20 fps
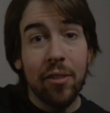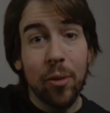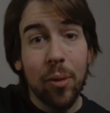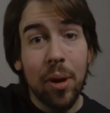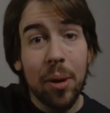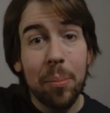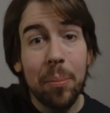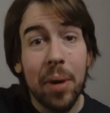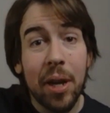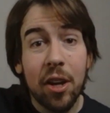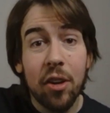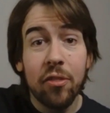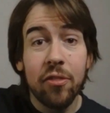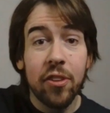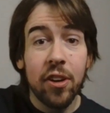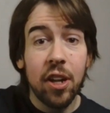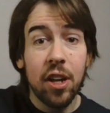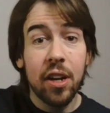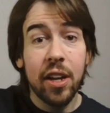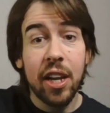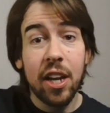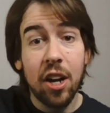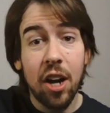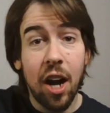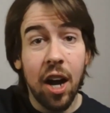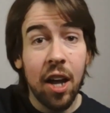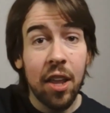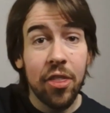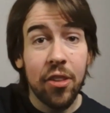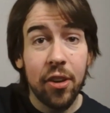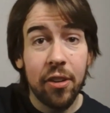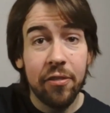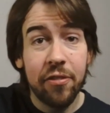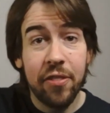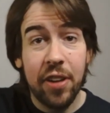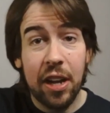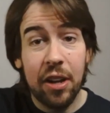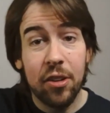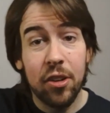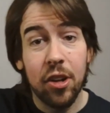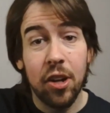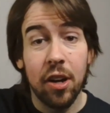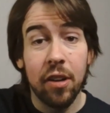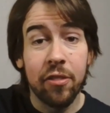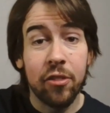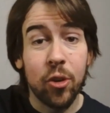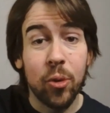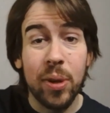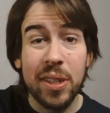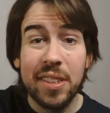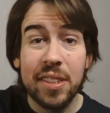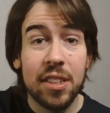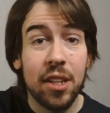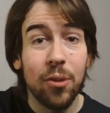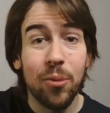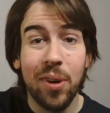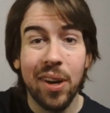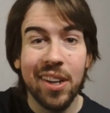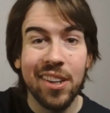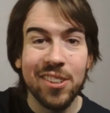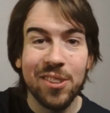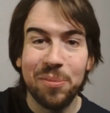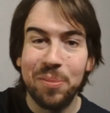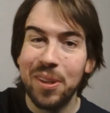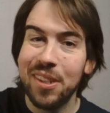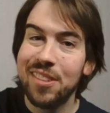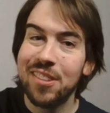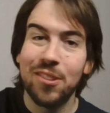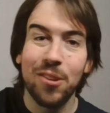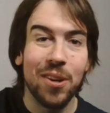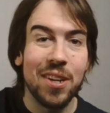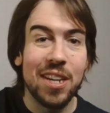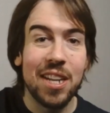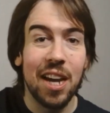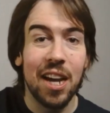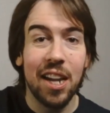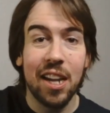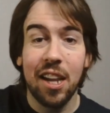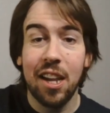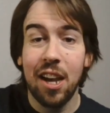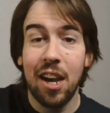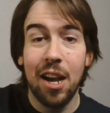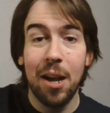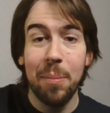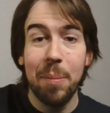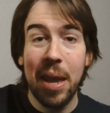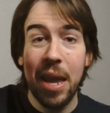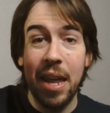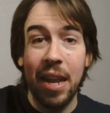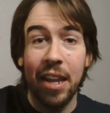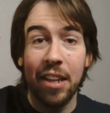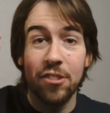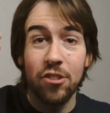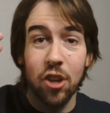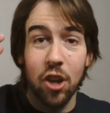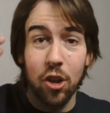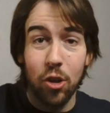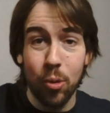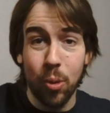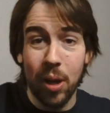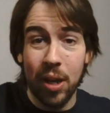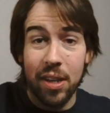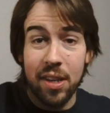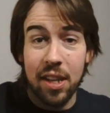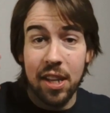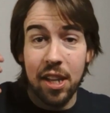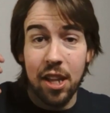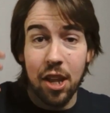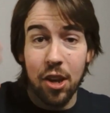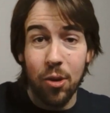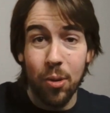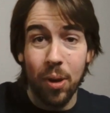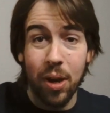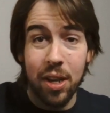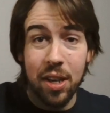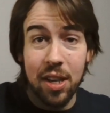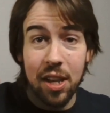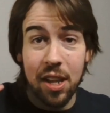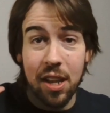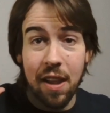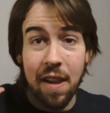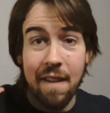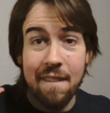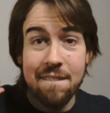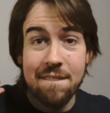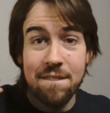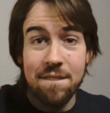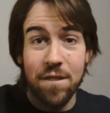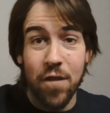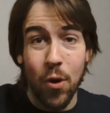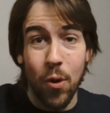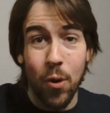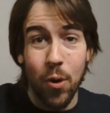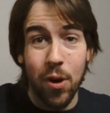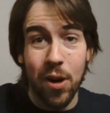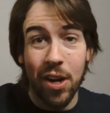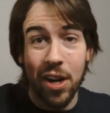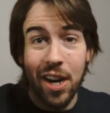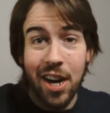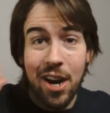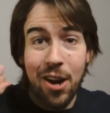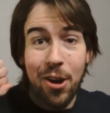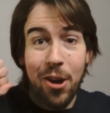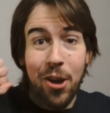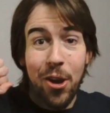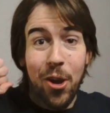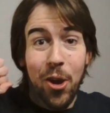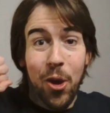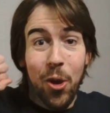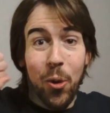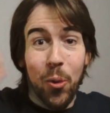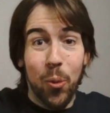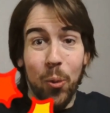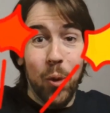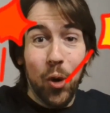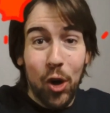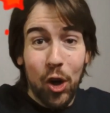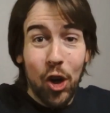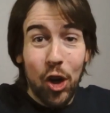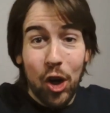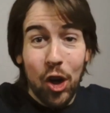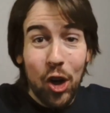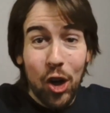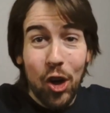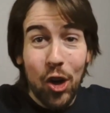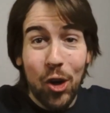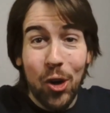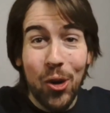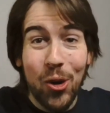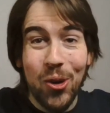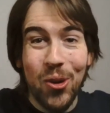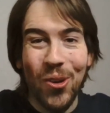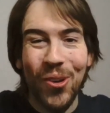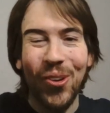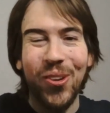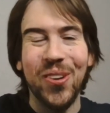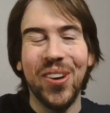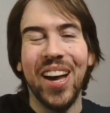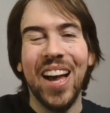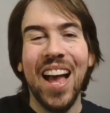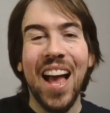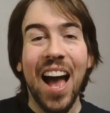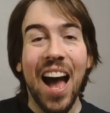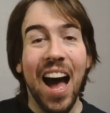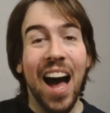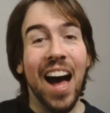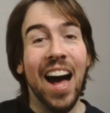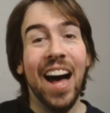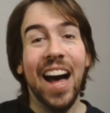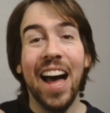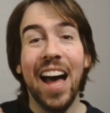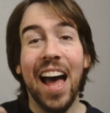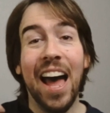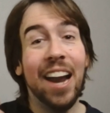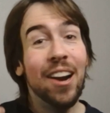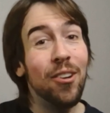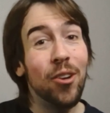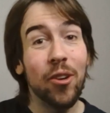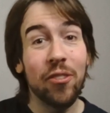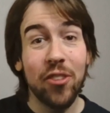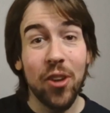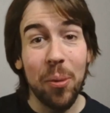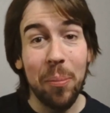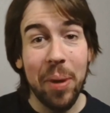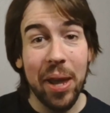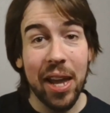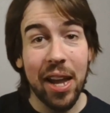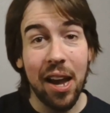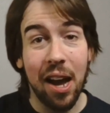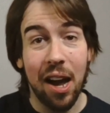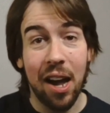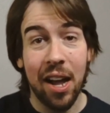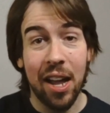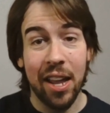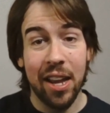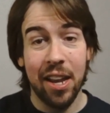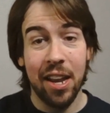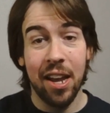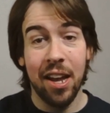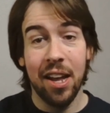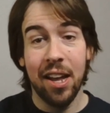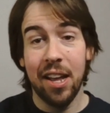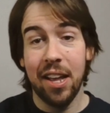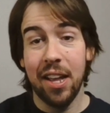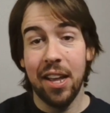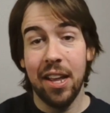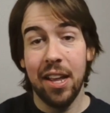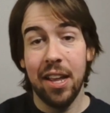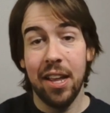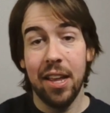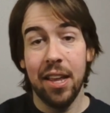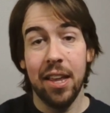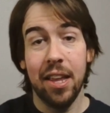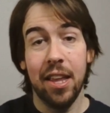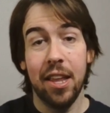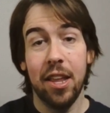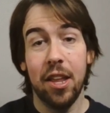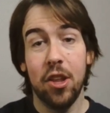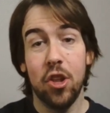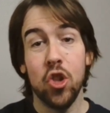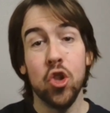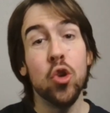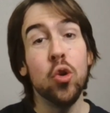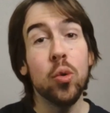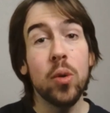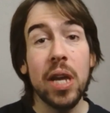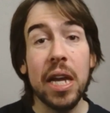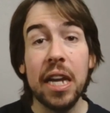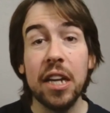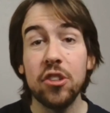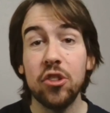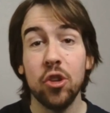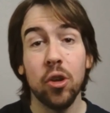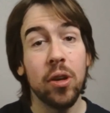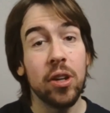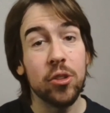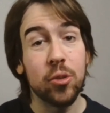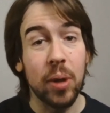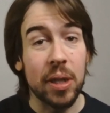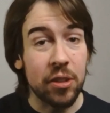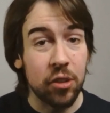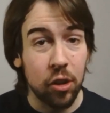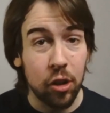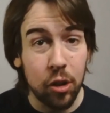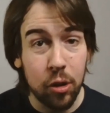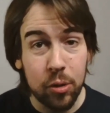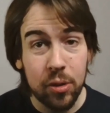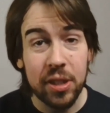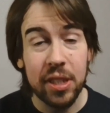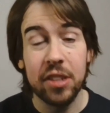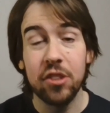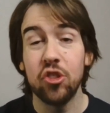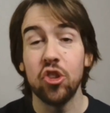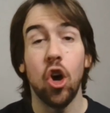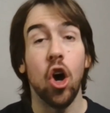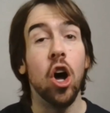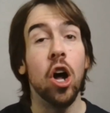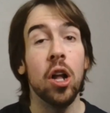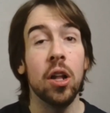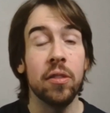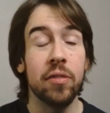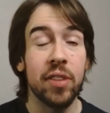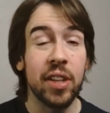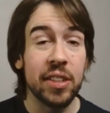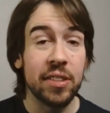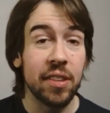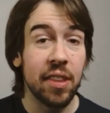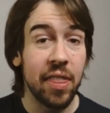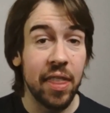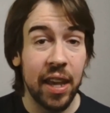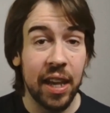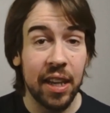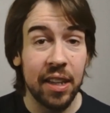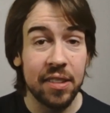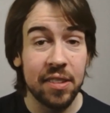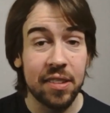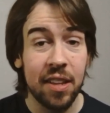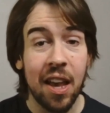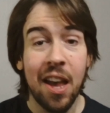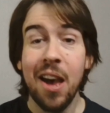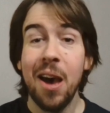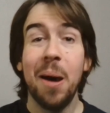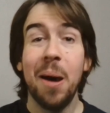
everyone. Michael Furlonger here, author and founder of ChristianWritersBookstore.com. It is 2024. Woo! Uh, I don't know if you're big on uh, New Year's, New Year's resolutions, all of these things,